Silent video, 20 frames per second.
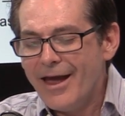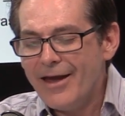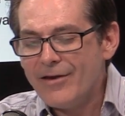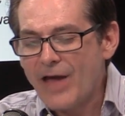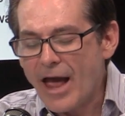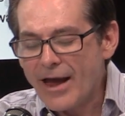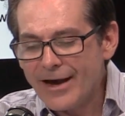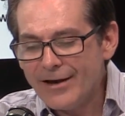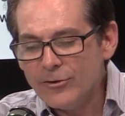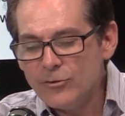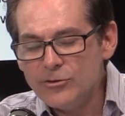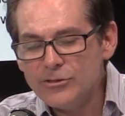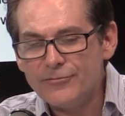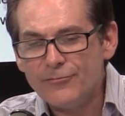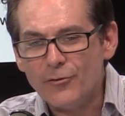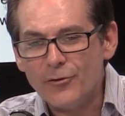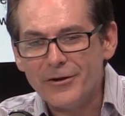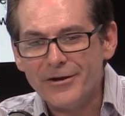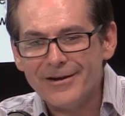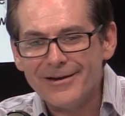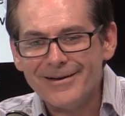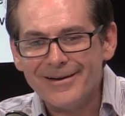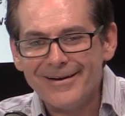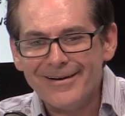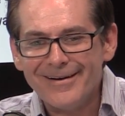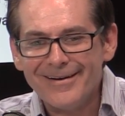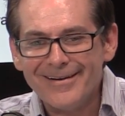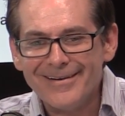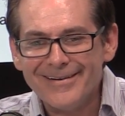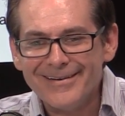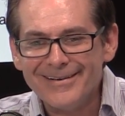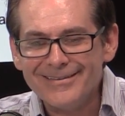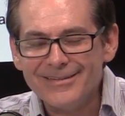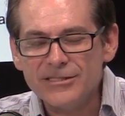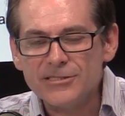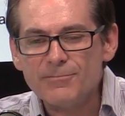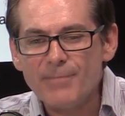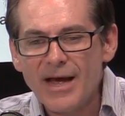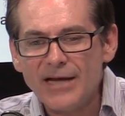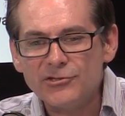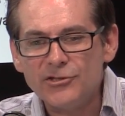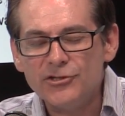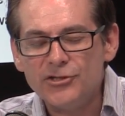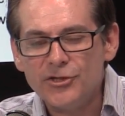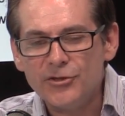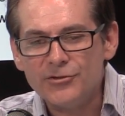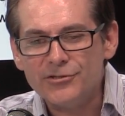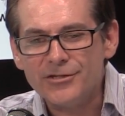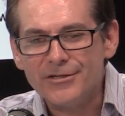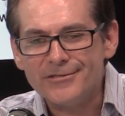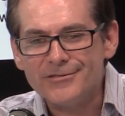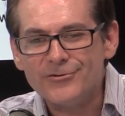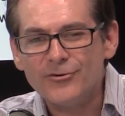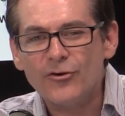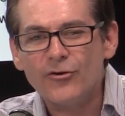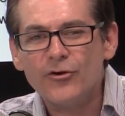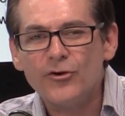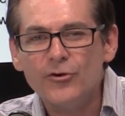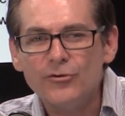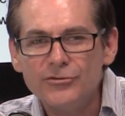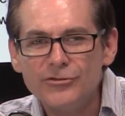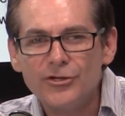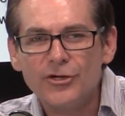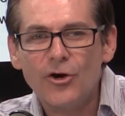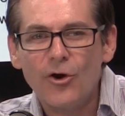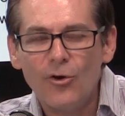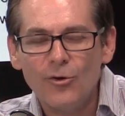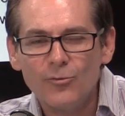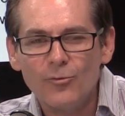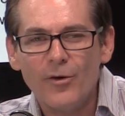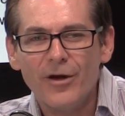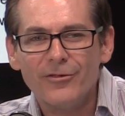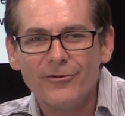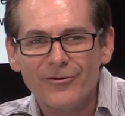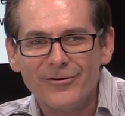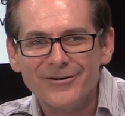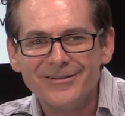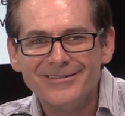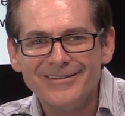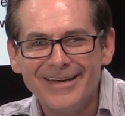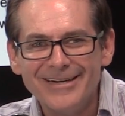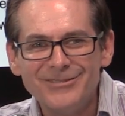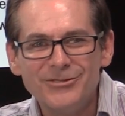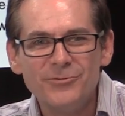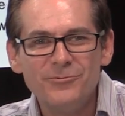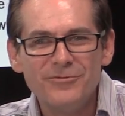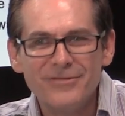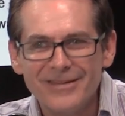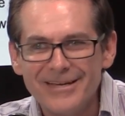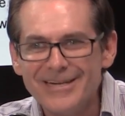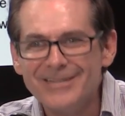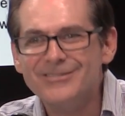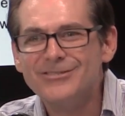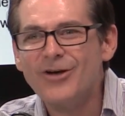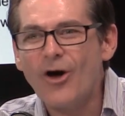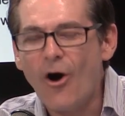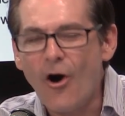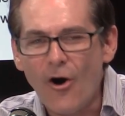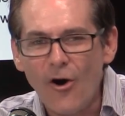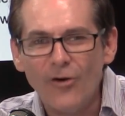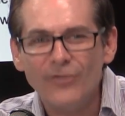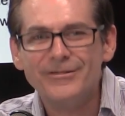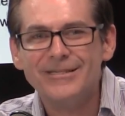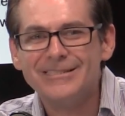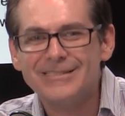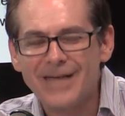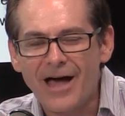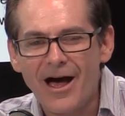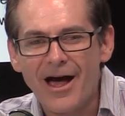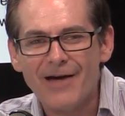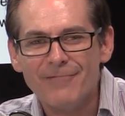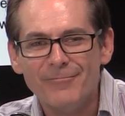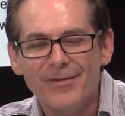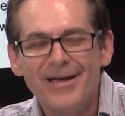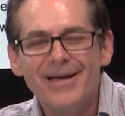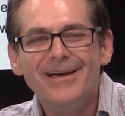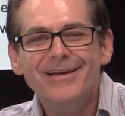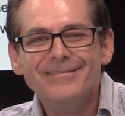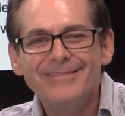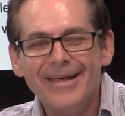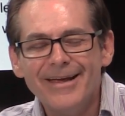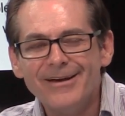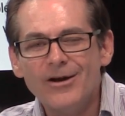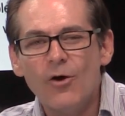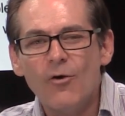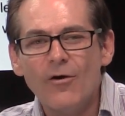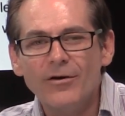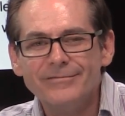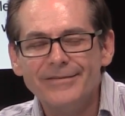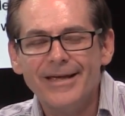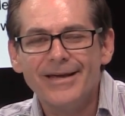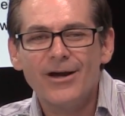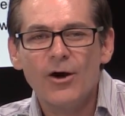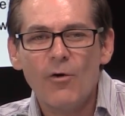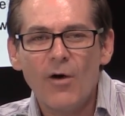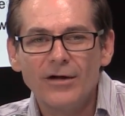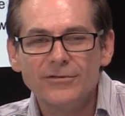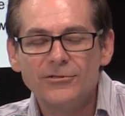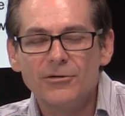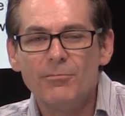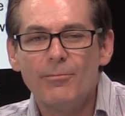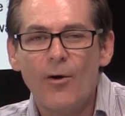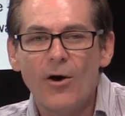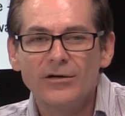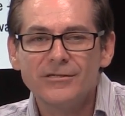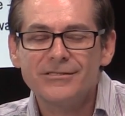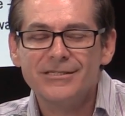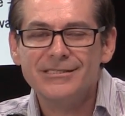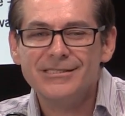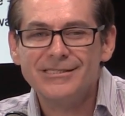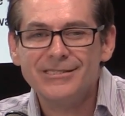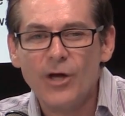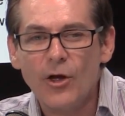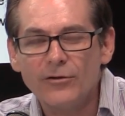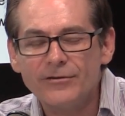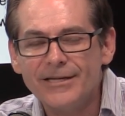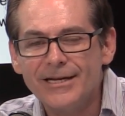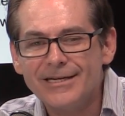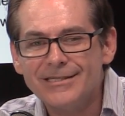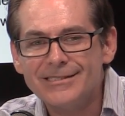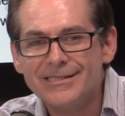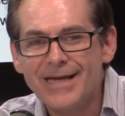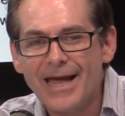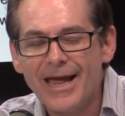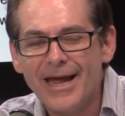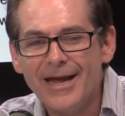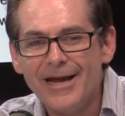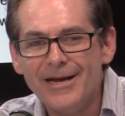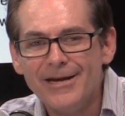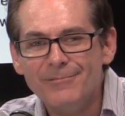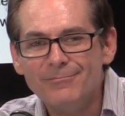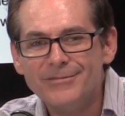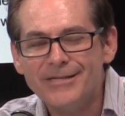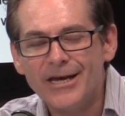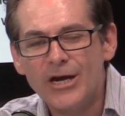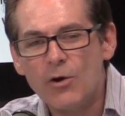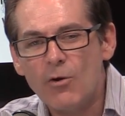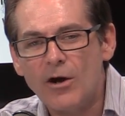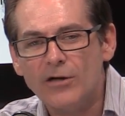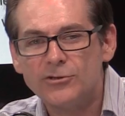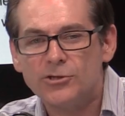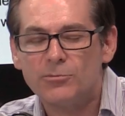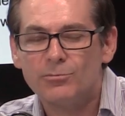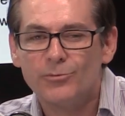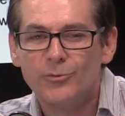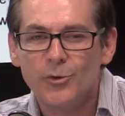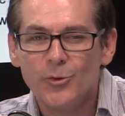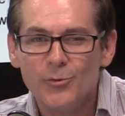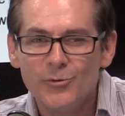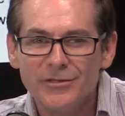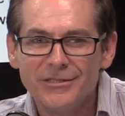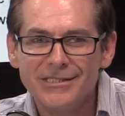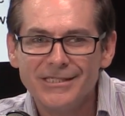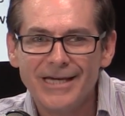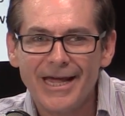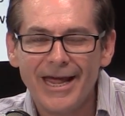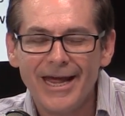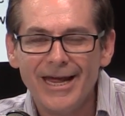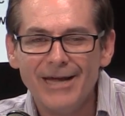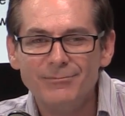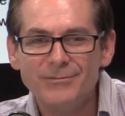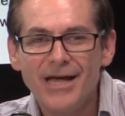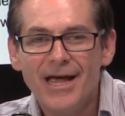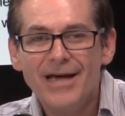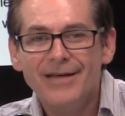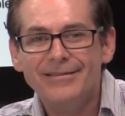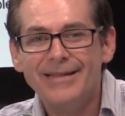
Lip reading: Hey, I got news for you. It's Massachusetts. They're used to cold weather. They do things all the time. They go out to Boston Celtics games. They go out to Bruins games.